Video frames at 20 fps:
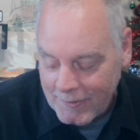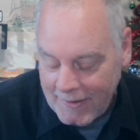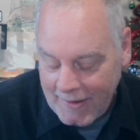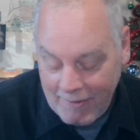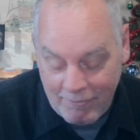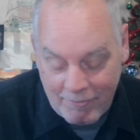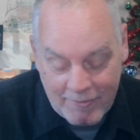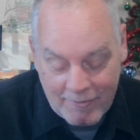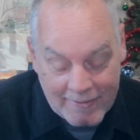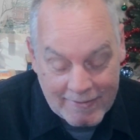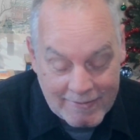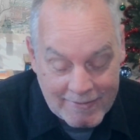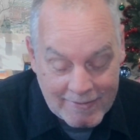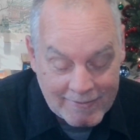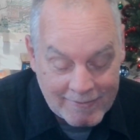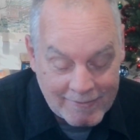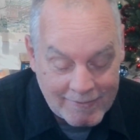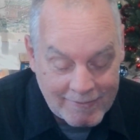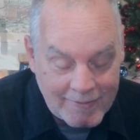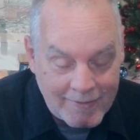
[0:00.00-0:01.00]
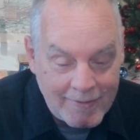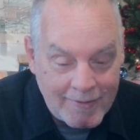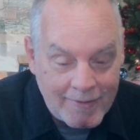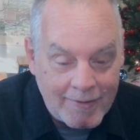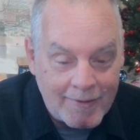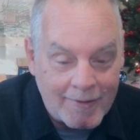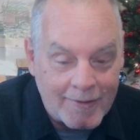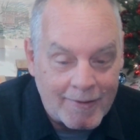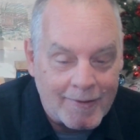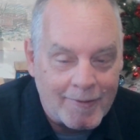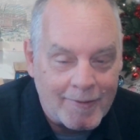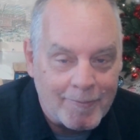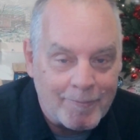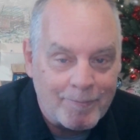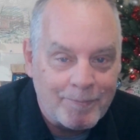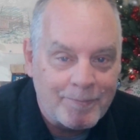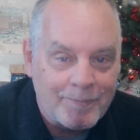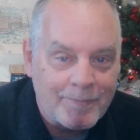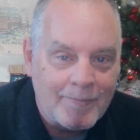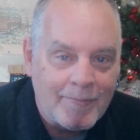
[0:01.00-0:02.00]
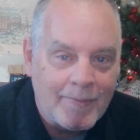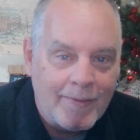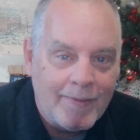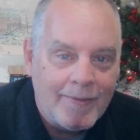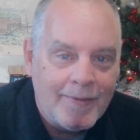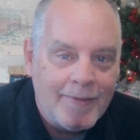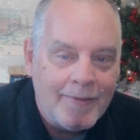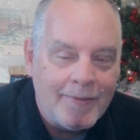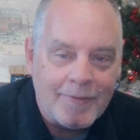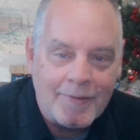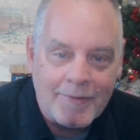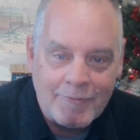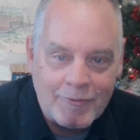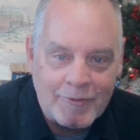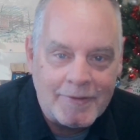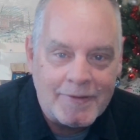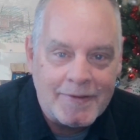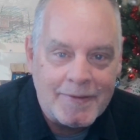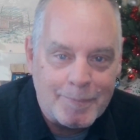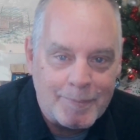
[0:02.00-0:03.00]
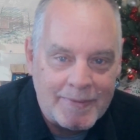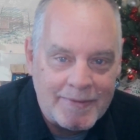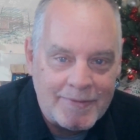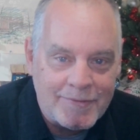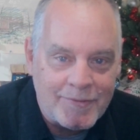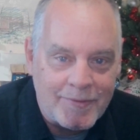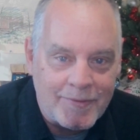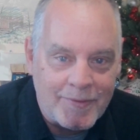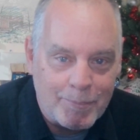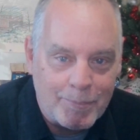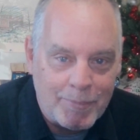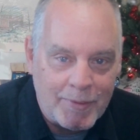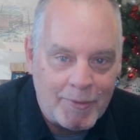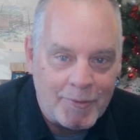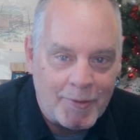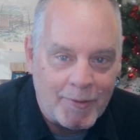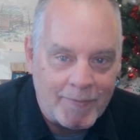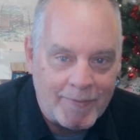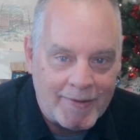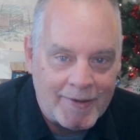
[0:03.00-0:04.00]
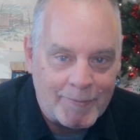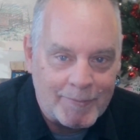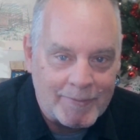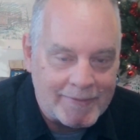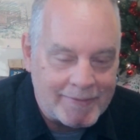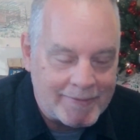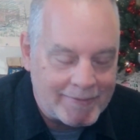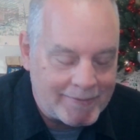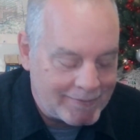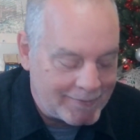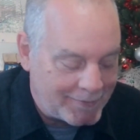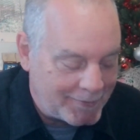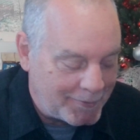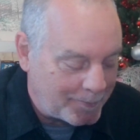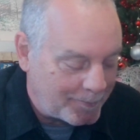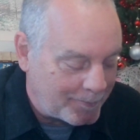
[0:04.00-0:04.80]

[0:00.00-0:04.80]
If they didn't, they really missed the boat on that one, didn't they?